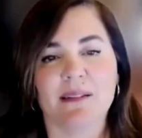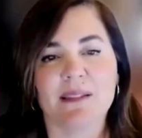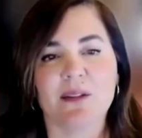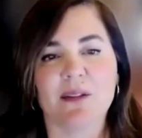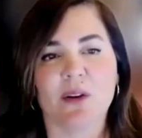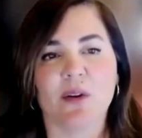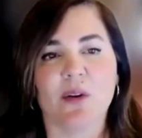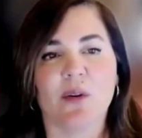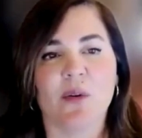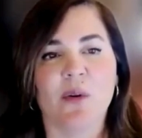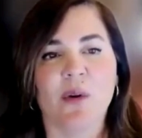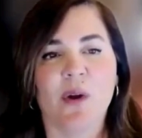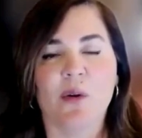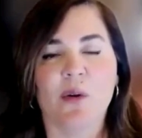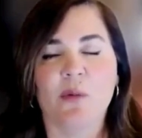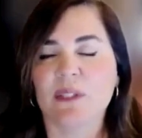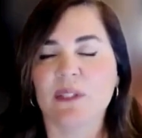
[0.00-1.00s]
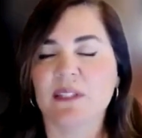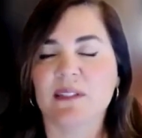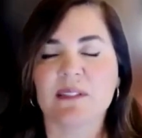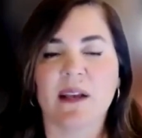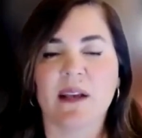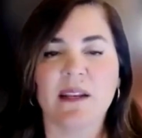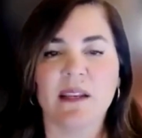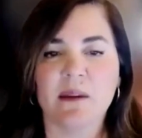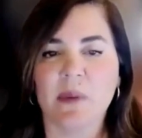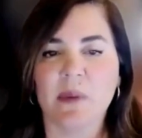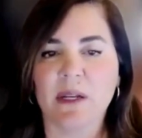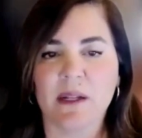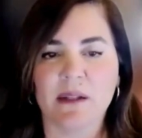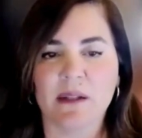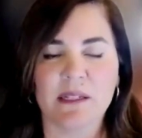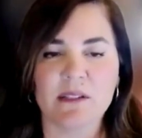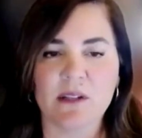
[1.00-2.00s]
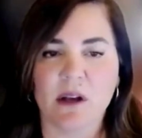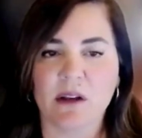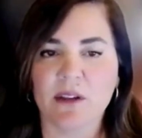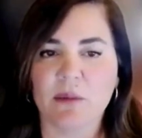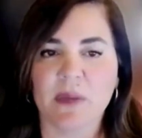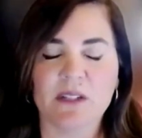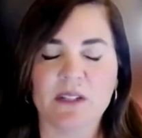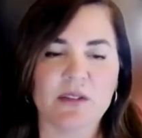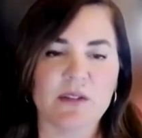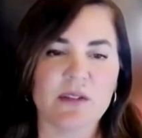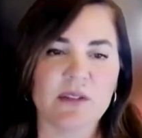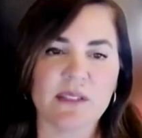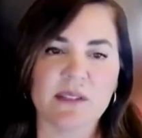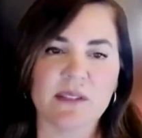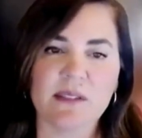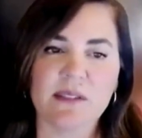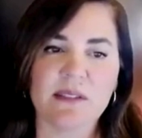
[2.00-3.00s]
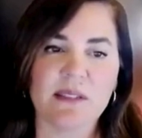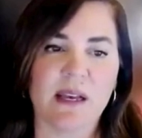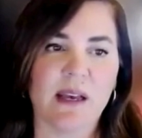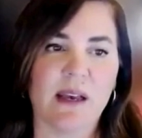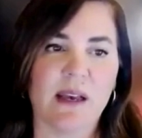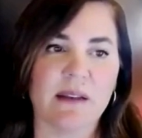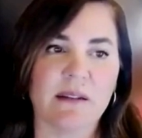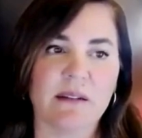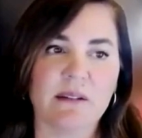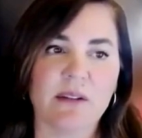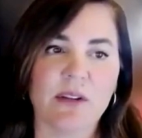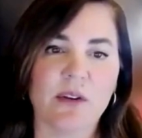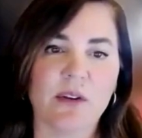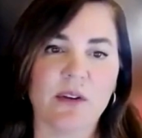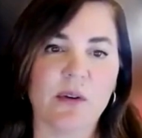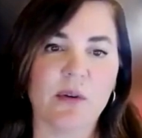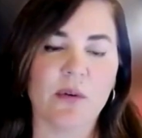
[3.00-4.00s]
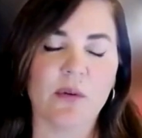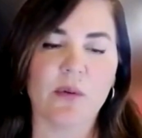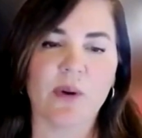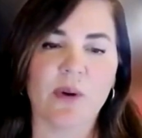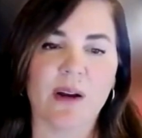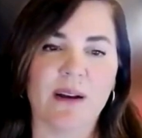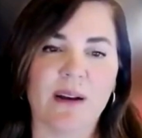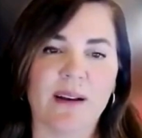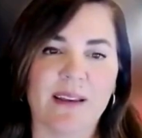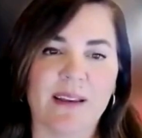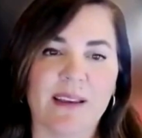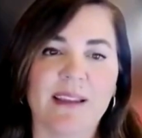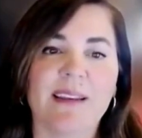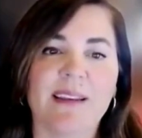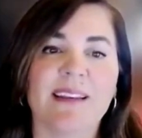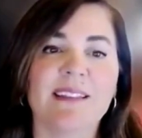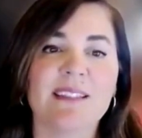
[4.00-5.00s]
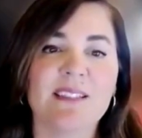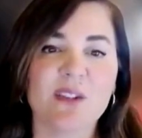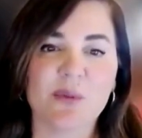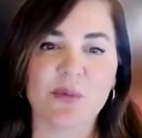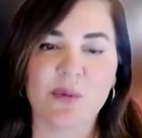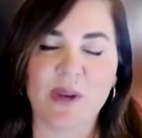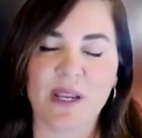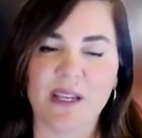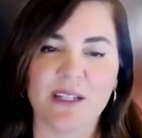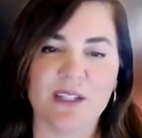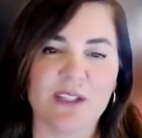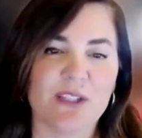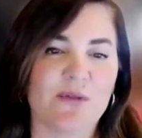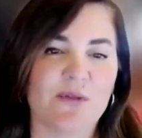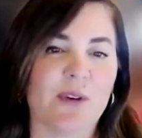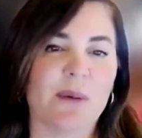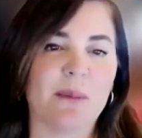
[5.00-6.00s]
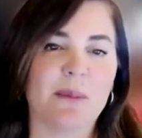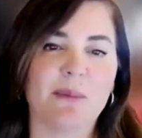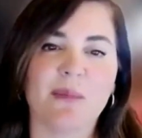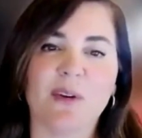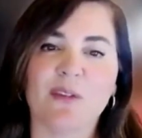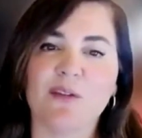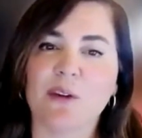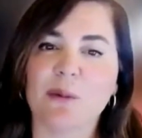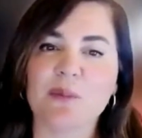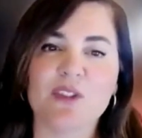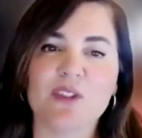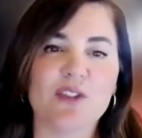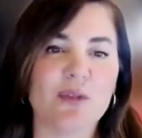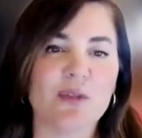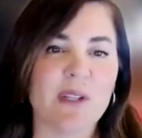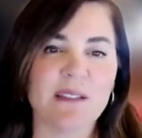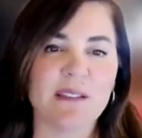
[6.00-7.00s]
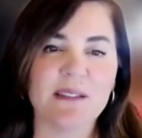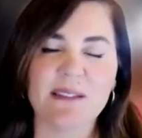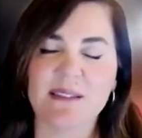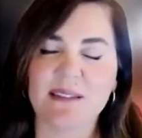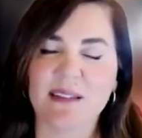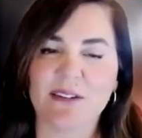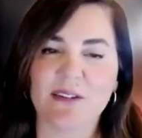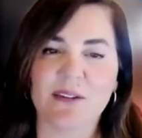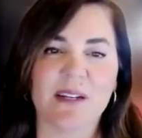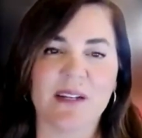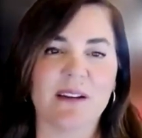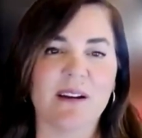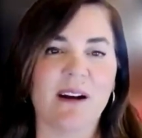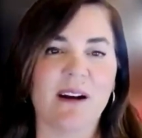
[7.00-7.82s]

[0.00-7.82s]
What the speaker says: So what's exciting about LA Documenters is that, it is the range from students that are in